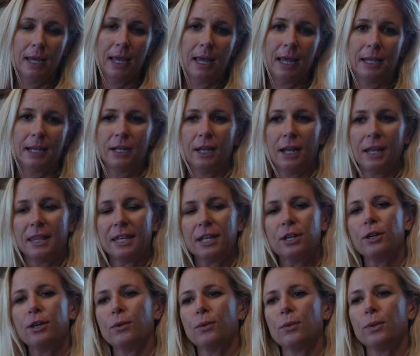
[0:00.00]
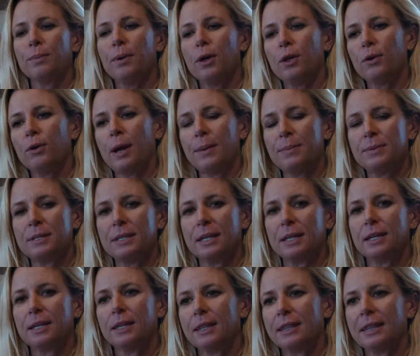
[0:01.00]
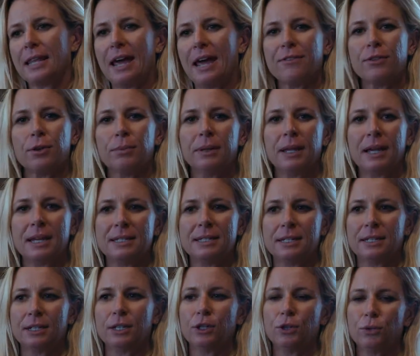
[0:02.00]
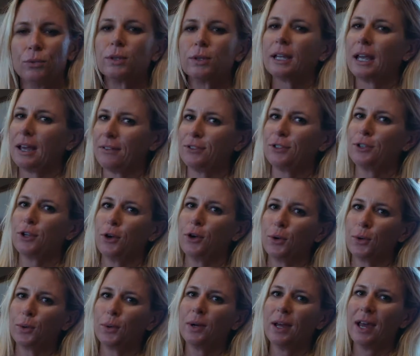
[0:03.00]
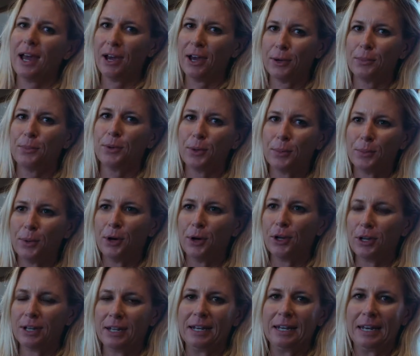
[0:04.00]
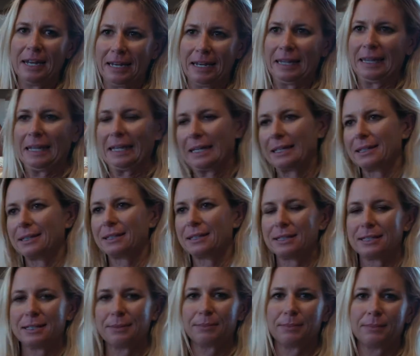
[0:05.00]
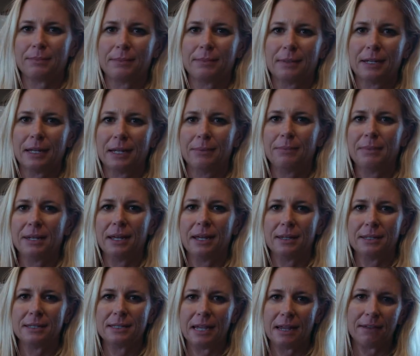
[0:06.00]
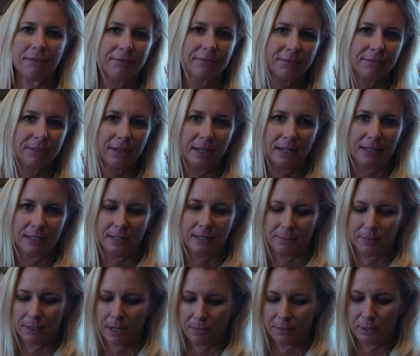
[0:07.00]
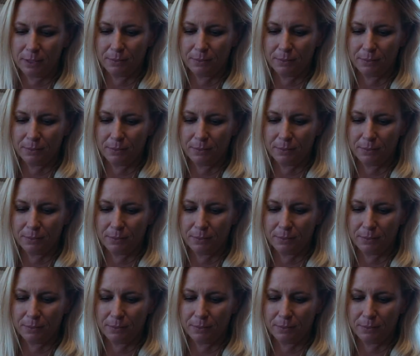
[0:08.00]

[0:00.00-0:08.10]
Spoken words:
And I think with Polo Wraps, they have their place, and you really have to know how to put them on, and some can be unsafe at sometimes.